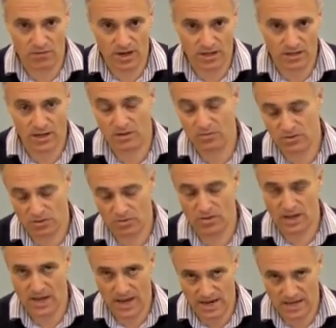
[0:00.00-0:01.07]
range,
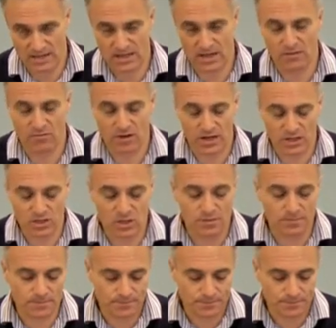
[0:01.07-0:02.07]
the ASN range.